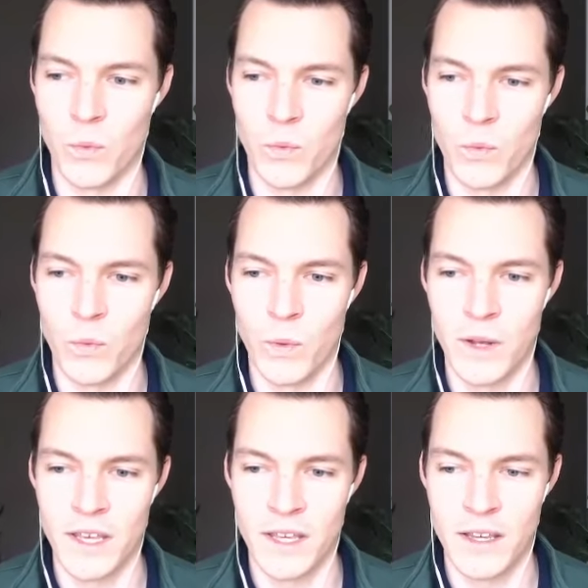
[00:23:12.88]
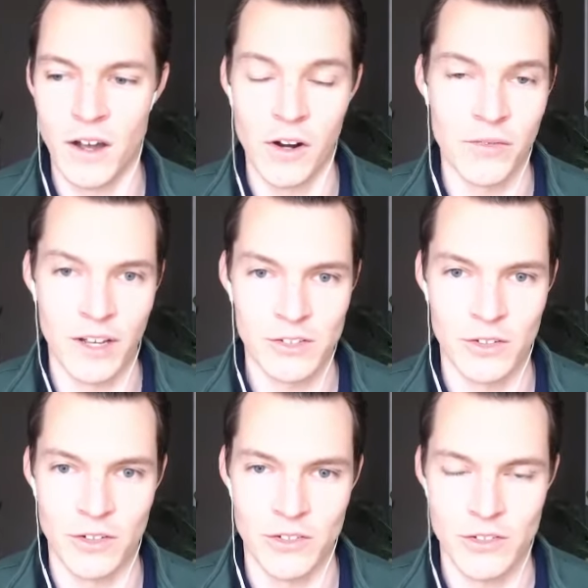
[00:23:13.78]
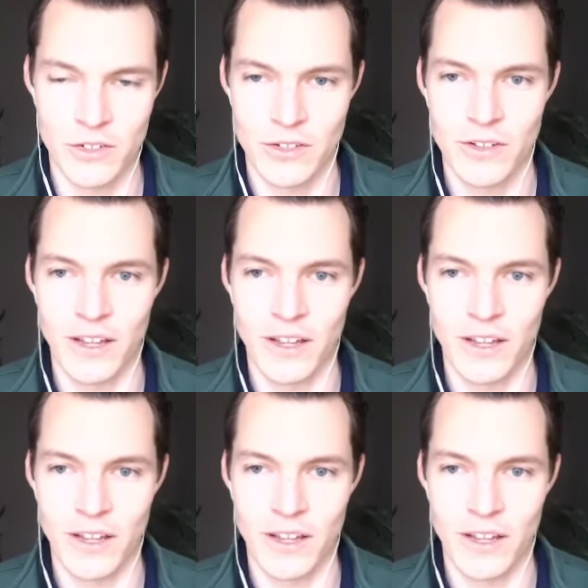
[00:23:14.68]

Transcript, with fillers: we, our investors,